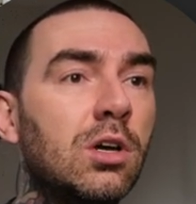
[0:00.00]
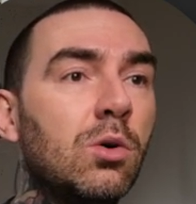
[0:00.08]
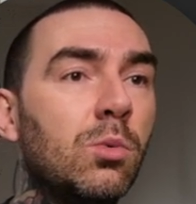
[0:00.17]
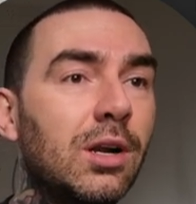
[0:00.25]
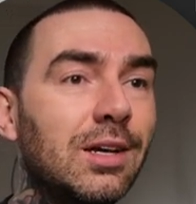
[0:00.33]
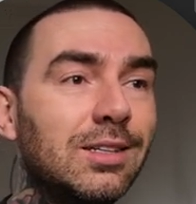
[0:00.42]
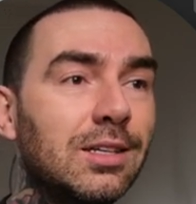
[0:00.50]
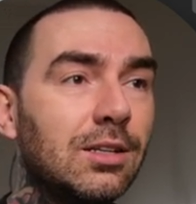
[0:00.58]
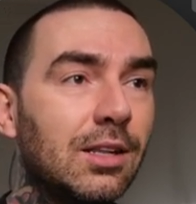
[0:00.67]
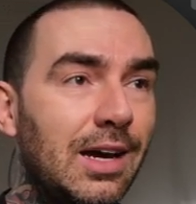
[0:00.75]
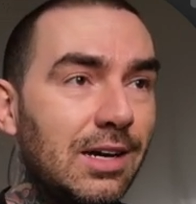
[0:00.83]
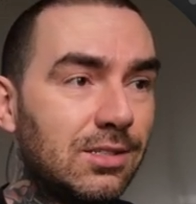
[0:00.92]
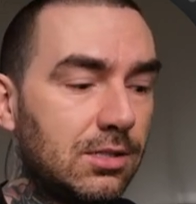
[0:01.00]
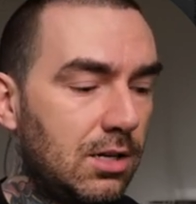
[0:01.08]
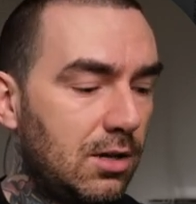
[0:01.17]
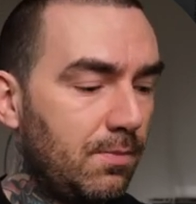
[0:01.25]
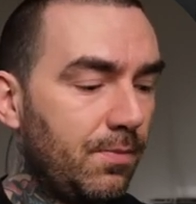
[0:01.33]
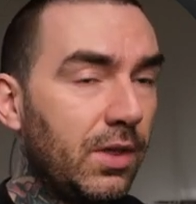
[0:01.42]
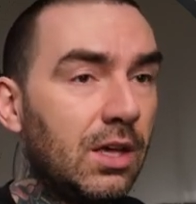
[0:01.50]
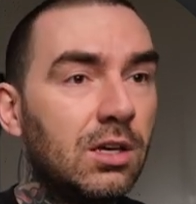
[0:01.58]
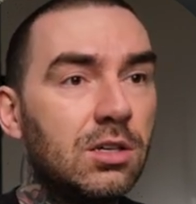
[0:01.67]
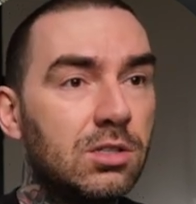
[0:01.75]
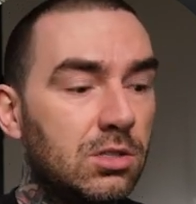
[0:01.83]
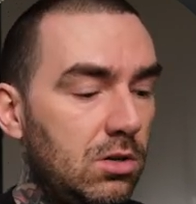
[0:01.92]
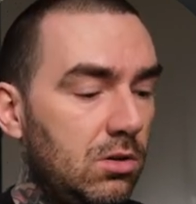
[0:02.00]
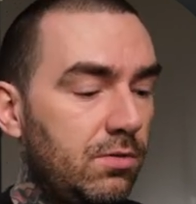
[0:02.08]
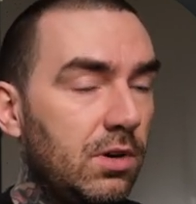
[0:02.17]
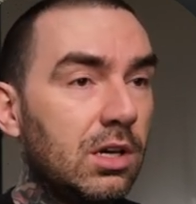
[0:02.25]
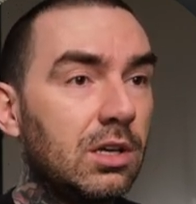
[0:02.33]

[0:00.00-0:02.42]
what I did last time. So if I